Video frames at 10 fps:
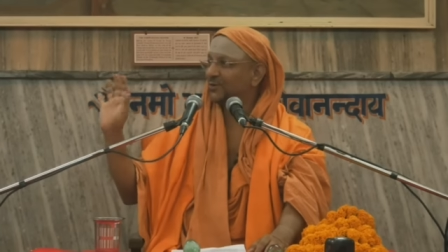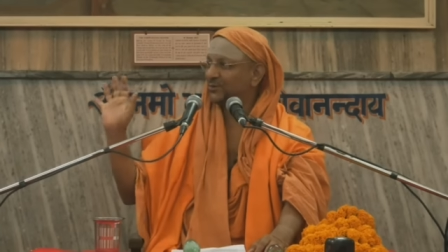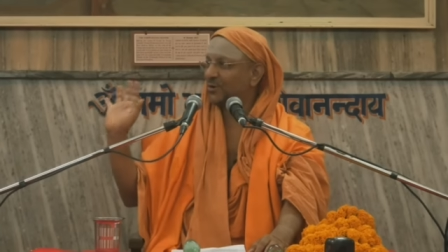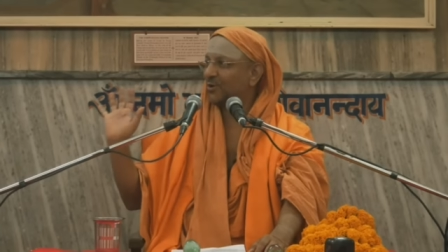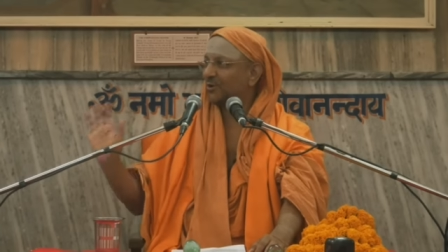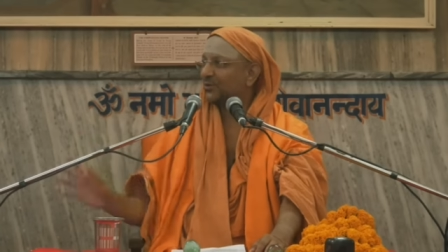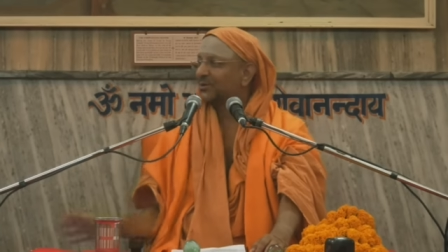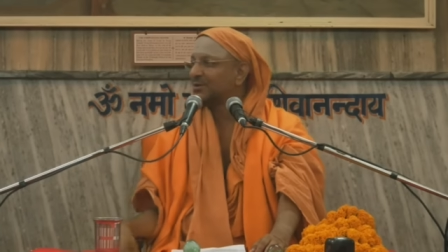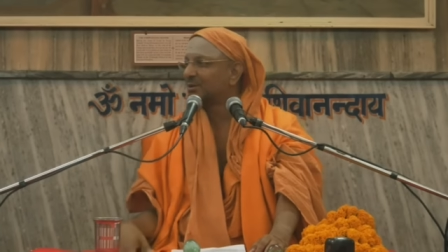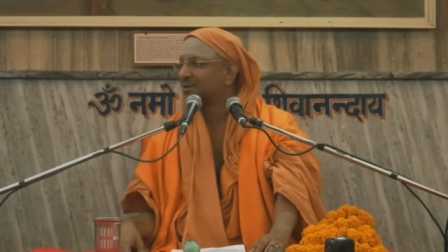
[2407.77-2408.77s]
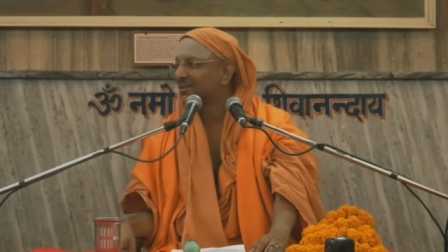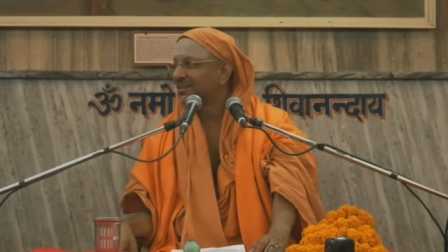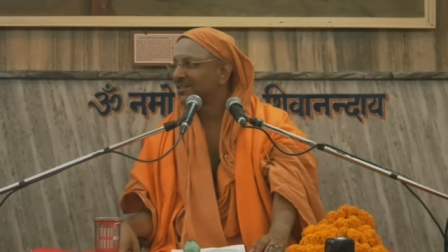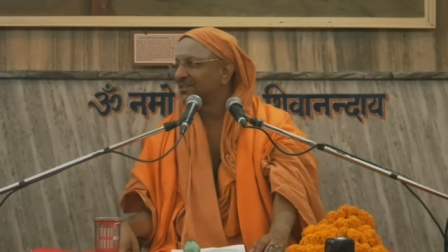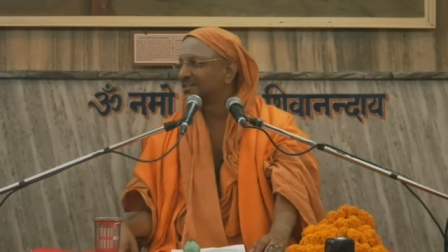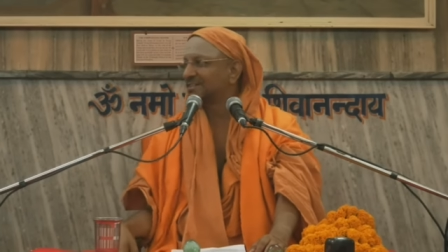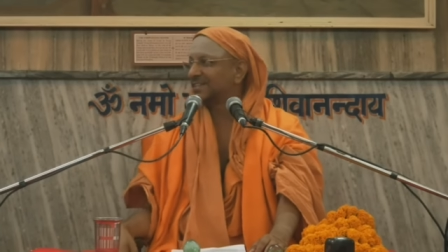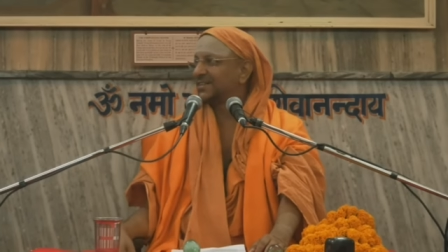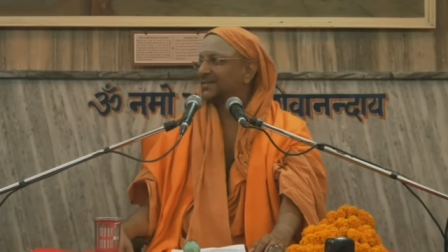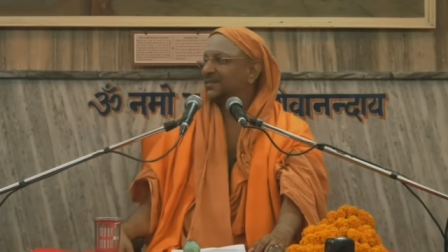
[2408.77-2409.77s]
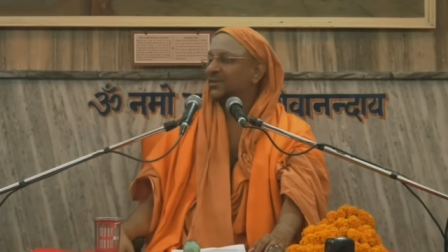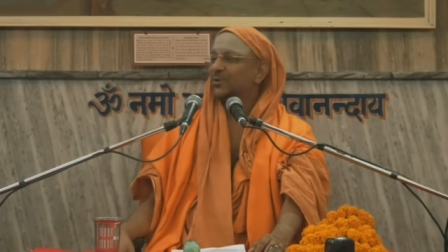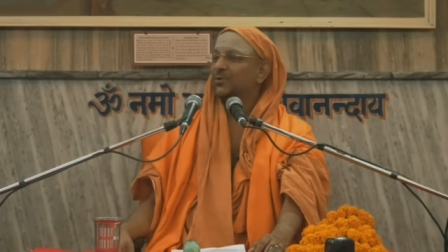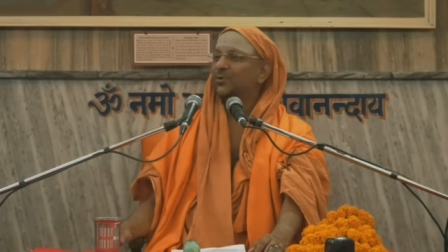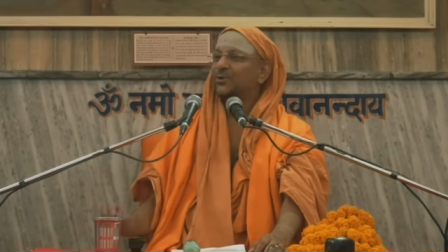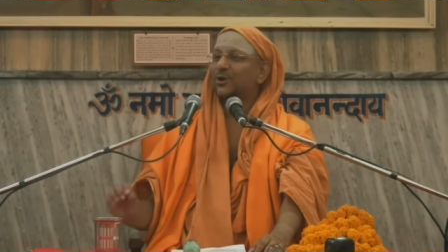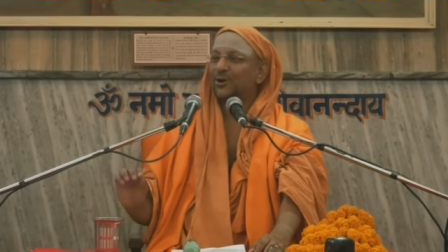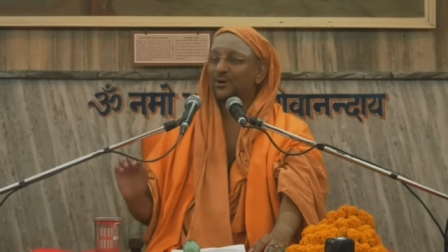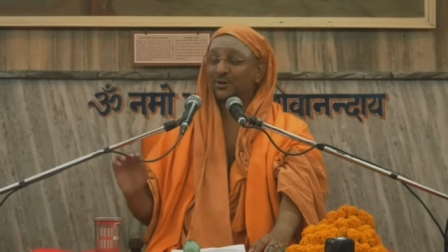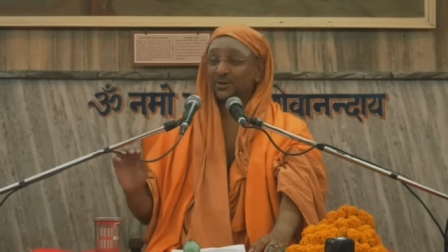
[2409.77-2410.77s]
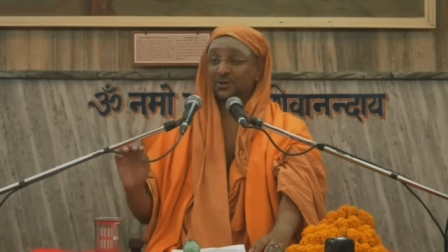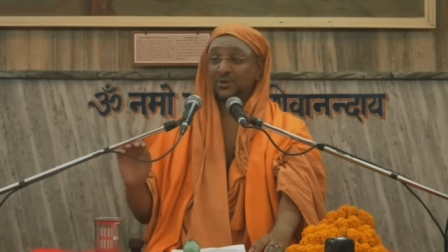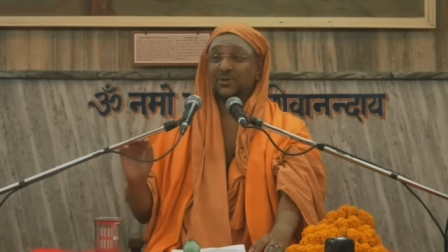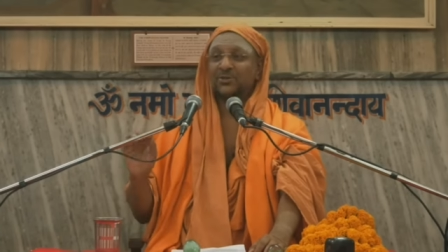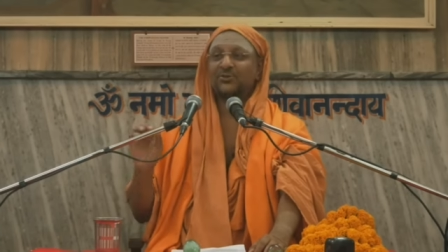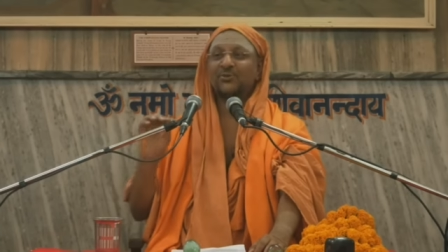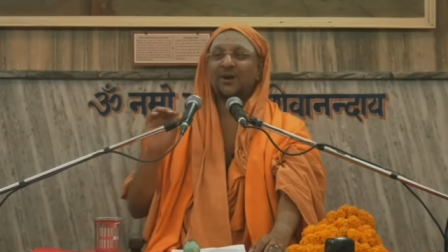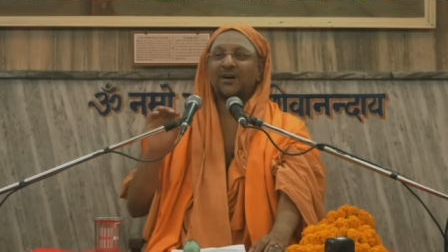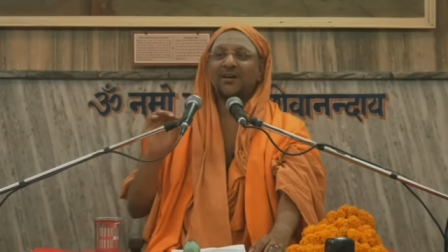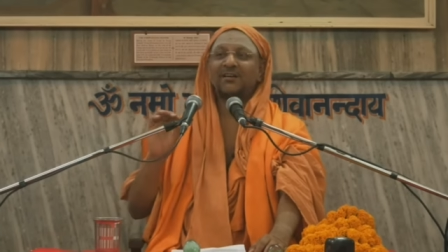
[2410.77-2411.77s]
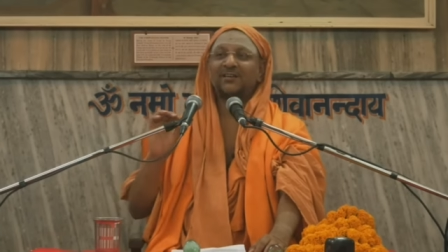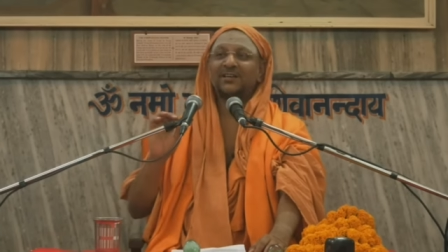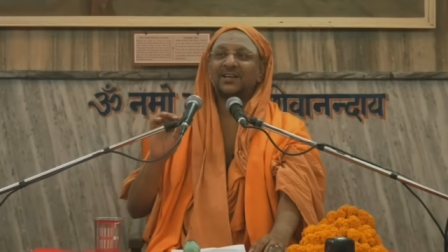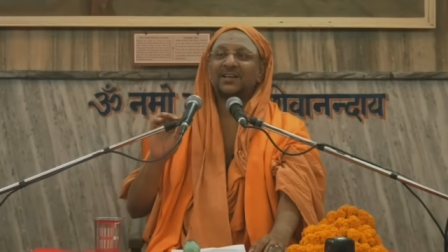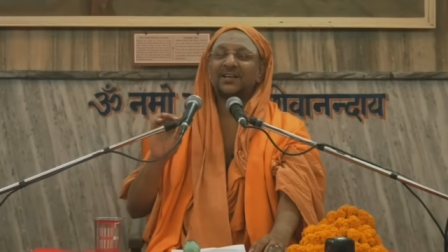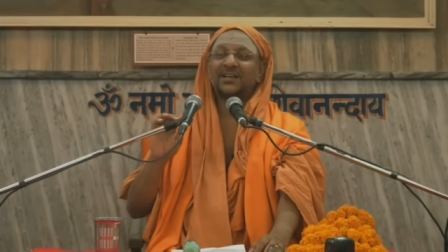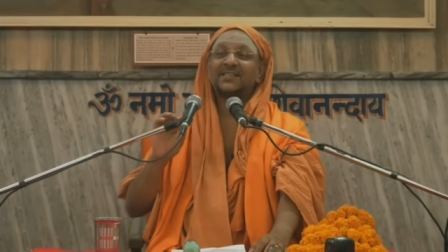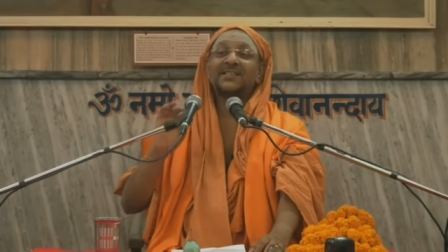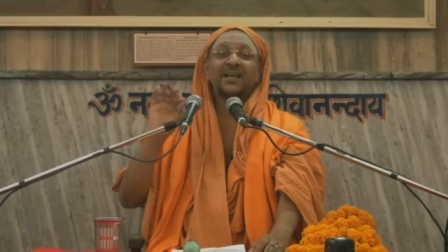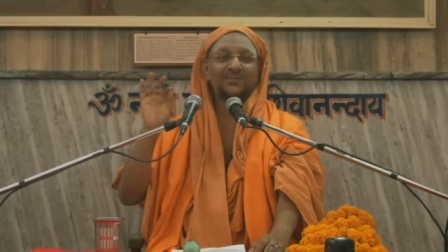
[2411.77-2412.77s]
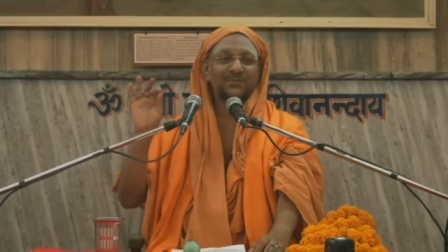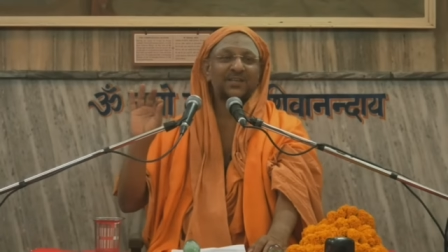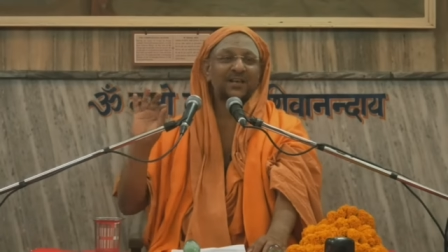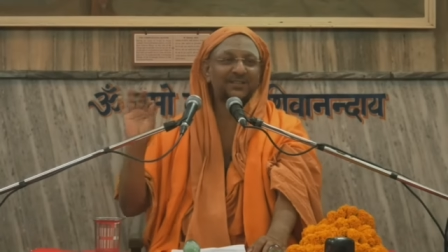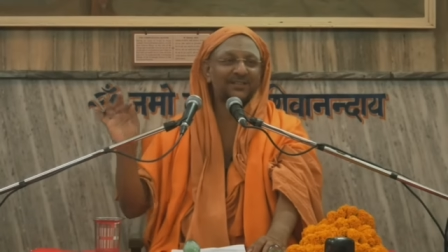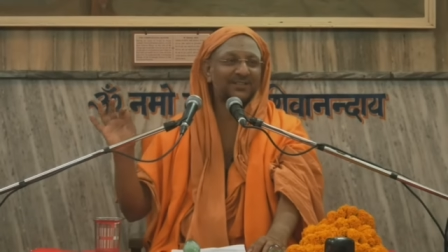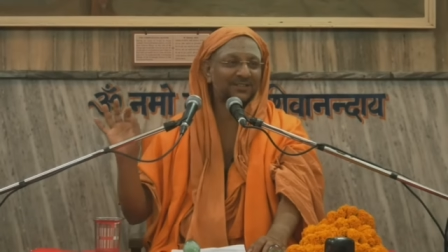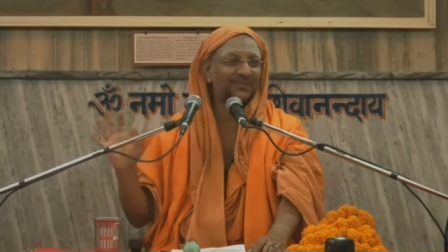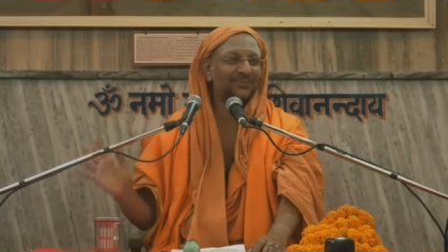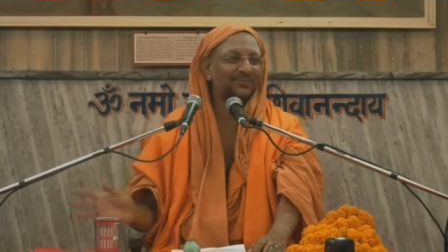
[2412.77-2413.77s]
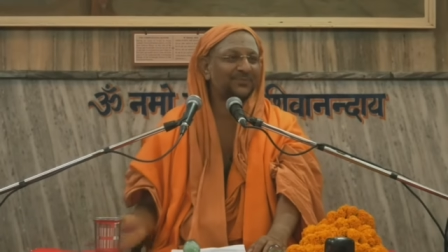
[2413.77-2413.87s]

of the song. He said, "Oh Lord, you are same sighted.